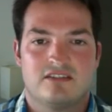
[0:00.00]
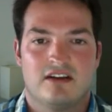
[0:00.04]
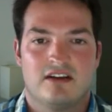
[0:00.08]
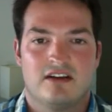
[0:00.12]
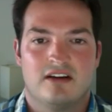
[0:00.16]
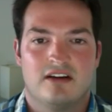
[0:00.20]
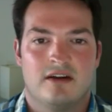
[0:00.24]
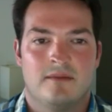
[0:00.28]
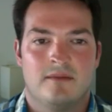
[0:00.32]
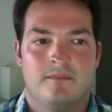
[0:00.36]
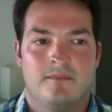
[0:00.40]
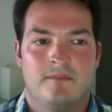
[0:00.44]

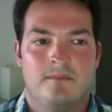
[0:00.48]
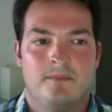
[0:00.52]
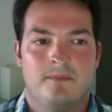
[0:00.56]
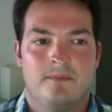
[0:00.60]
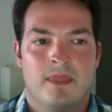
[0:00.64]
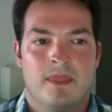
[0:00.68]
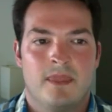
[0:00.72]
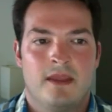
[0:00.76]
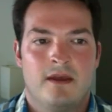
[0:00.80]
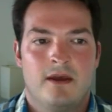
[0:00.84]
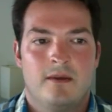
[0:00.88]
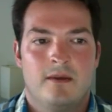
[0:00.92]
Um,
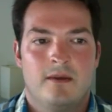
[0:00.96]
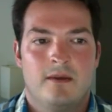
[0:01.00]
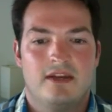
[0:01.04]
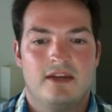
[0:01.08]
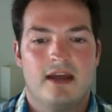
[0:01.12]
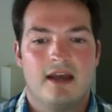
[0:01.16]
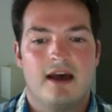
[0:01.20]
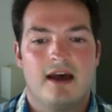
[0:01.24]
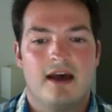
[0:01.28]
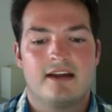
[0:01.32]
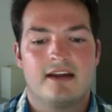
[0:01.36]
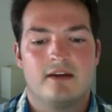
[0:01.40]
but
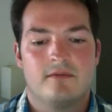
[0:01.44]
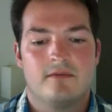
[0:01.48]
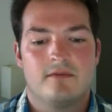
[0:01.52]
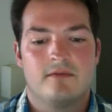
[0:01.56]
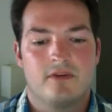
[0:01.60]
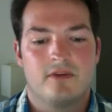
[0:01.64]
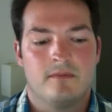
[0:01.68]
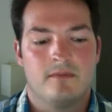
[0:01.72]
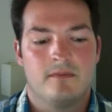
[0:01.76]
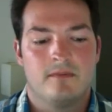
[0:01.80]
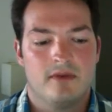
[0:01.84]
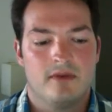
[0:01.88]
yeah, I come
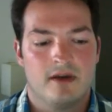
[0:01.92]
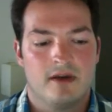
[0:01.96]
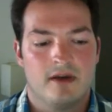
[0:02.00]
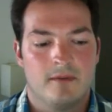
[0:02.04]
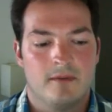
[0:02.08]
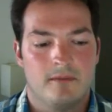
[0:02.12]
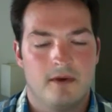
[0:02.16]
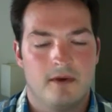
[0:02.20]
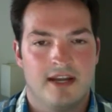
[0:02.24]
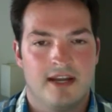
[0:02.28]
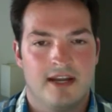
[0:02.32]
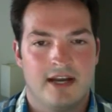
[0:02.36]
from a,
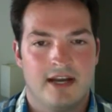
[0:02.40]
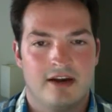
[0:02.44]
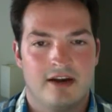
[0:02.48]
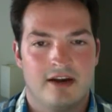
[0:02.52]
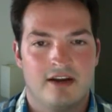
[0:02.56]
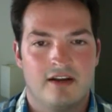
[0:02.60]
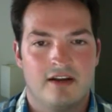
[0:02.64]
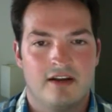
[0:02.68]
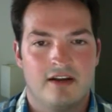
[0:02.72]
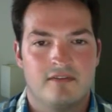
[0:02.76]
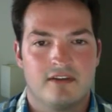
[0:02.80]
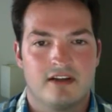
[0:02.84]
an
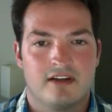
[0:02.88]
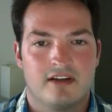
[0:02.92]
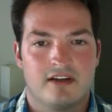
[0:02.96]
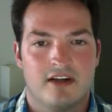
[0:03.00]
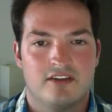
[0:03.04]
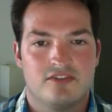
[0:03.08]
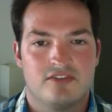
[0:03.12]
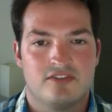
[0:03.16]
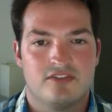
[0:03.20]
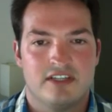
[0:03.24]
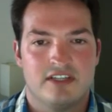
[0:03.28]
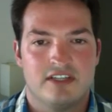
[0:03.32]
area of the
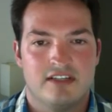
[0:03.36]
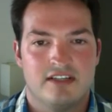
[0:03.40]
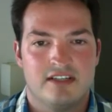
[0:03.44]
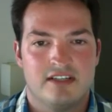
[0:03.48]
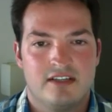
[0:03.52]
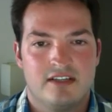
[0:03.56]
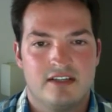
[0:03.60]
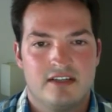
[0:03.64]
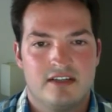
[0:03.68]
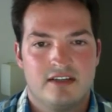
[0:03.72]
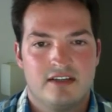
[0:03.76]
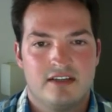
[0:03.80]

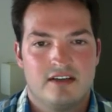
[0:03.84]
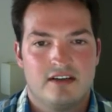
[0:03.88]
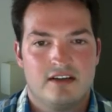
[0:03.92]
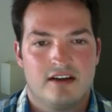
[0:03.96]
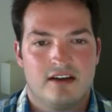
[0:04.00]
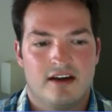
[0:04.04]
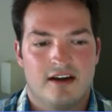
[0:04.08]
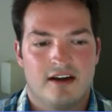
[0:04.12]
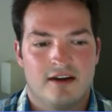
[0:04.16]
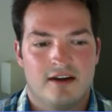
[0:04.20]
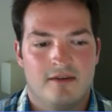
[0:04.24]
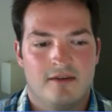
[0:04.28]
country
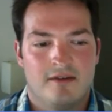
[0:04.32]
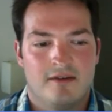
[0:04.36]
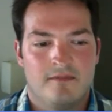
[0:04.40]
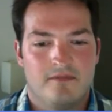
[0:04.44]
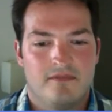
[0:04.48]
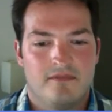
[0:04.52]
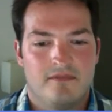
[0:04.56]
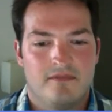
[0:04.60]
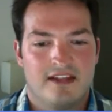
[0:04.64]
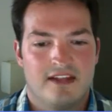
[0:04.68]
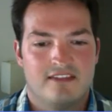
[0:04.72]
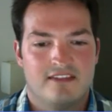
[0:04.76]

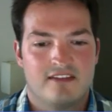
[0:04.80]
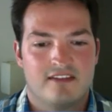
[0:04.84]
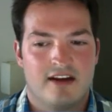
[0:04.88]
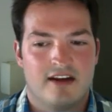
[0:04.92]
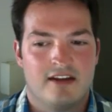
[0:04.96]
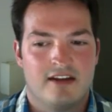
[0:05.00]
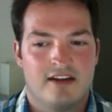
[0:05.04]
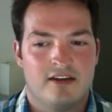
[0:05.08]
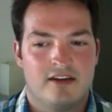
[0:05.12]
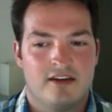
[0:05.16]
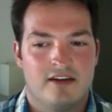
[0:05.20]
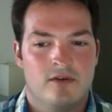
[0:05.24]
um, that's
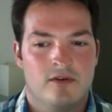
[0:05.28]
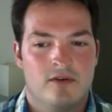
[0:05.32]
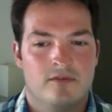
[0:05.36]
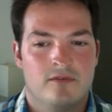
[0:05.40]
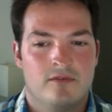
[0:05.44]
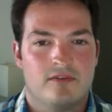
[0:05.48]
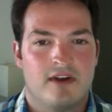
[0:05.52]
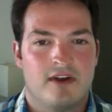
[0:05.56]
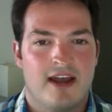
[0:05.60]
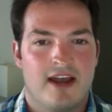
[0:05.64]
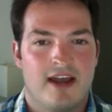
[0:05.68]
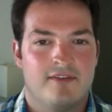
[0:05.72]
kind of known
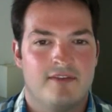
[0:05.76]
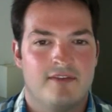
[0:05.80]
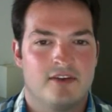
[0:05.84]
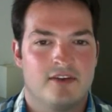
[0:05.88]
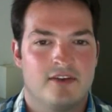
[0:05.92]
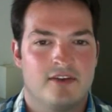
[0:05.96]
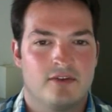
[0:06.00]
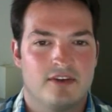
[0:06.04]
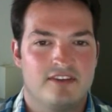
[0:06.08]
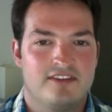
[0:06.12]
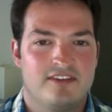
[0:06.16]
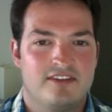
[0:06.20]
for having
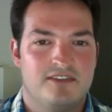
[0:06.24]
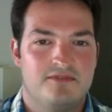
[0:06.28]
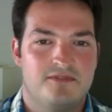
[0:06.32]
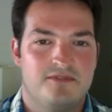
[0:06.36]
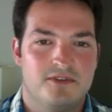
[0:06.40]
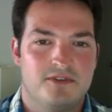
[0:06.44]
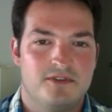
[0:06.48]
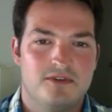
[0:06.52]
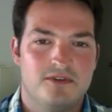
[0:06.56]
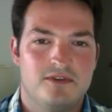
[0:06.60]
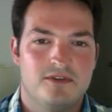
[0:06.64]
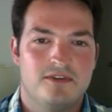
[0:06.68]
greasy
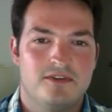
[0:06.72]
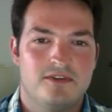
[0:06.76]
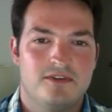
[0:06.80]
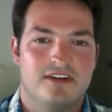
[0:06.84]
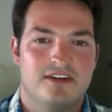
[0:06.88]
food.